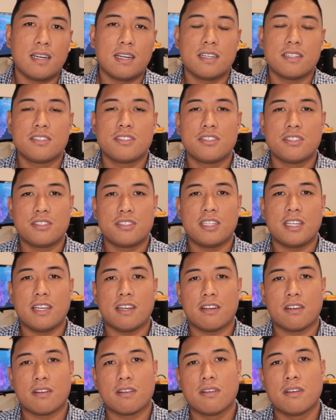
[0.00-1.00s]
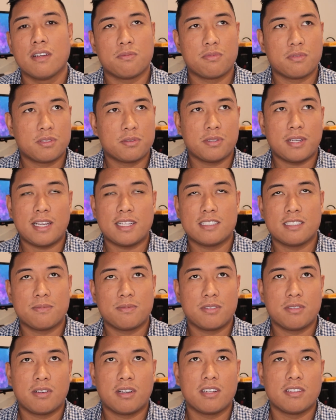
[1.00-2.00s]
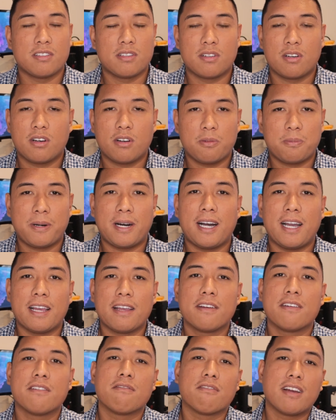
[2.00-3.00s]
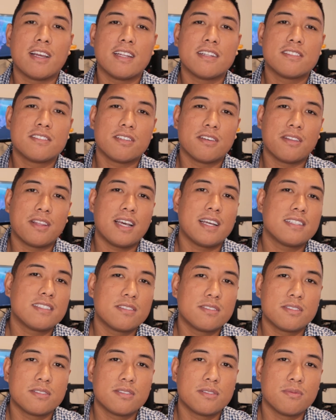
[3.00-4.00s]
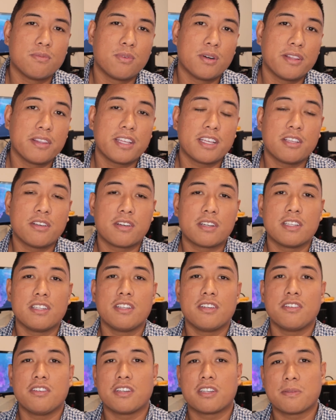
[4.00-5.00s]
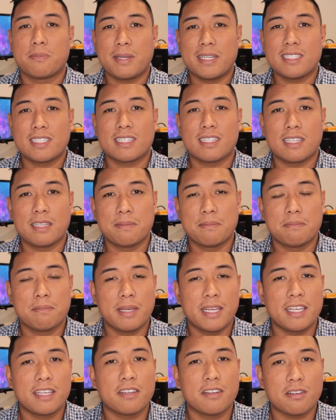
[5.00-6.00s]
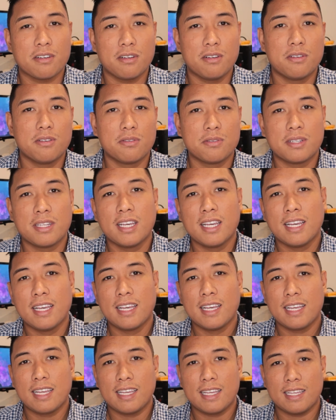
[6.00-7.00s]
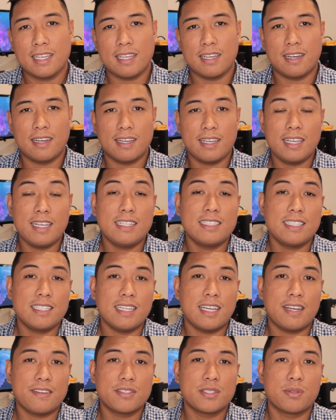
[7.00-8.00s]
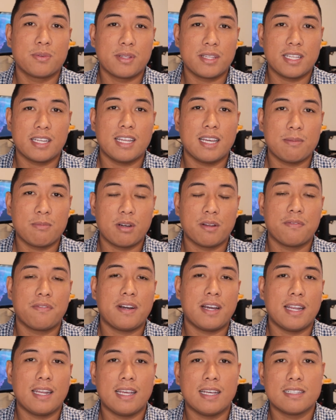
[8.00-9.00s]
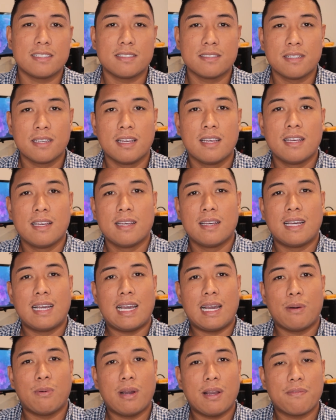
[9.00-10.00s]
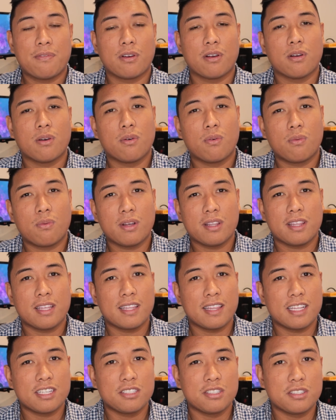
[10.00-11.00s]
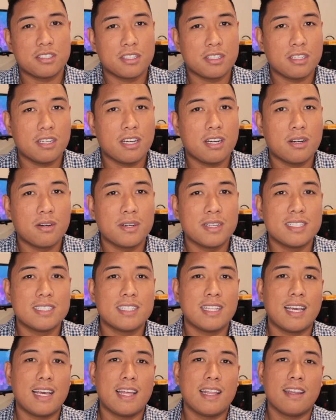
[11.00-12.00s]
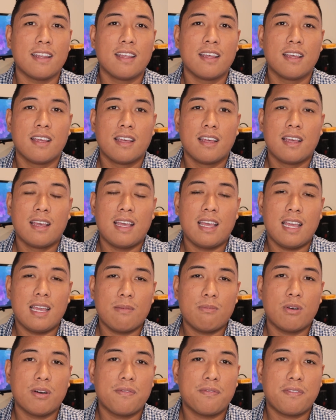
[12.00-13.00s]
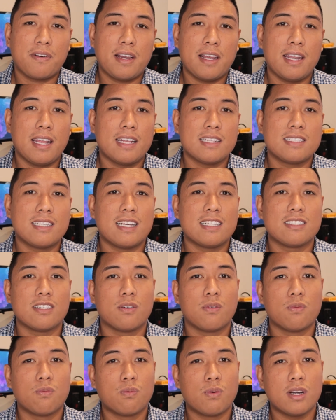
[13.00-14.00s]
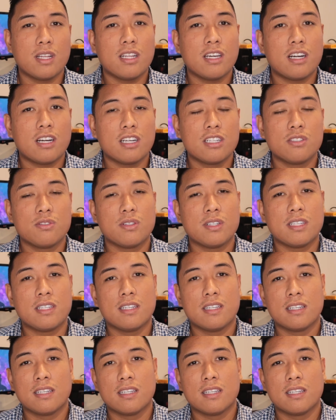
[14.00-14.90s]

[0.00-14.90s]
share, which adds up to 100 whole pie, right? So that's one thing you can do. You can basically make your own ETFs within M1 Finance. However, one thing that you should know is that M1 Finance has a 100